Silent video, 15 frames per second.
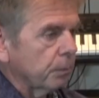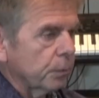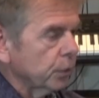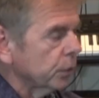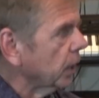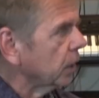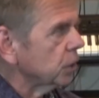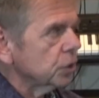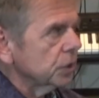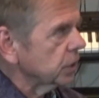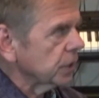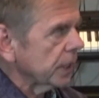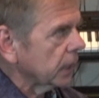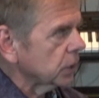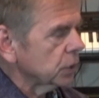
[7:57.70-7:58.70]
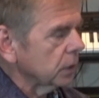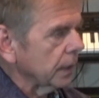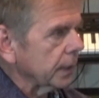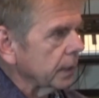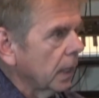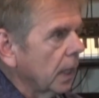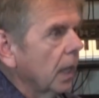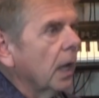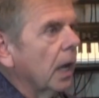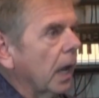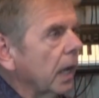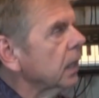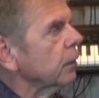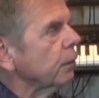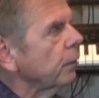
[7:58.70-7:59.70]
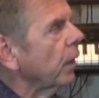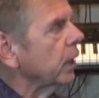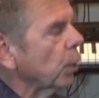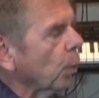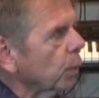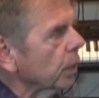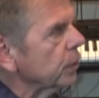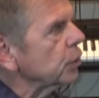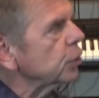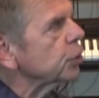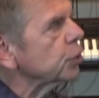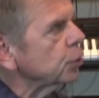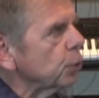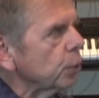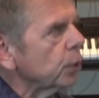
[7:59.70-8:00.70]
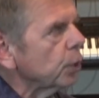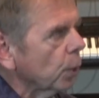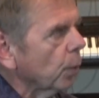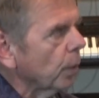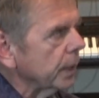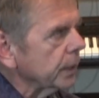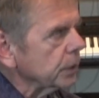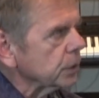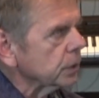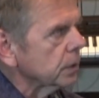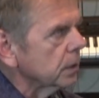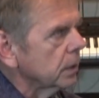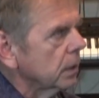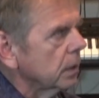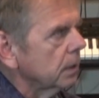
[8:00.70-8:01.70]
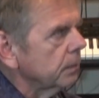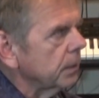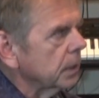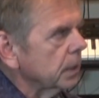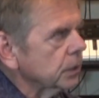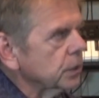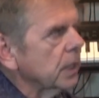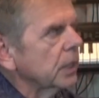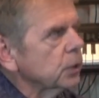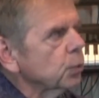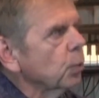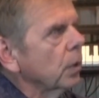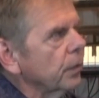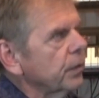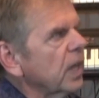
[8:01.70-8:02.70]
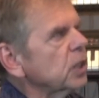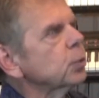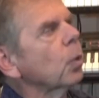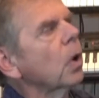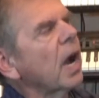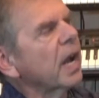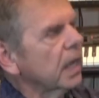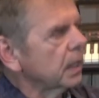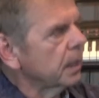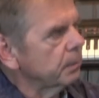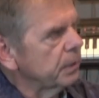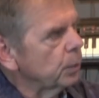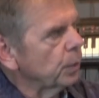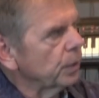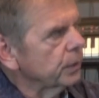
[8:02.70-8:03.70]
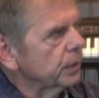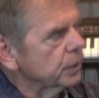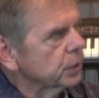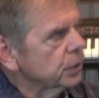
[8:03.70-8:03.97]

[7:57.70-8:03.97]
The production is excellent. I got to find out where this studio is, because that's where I got to be with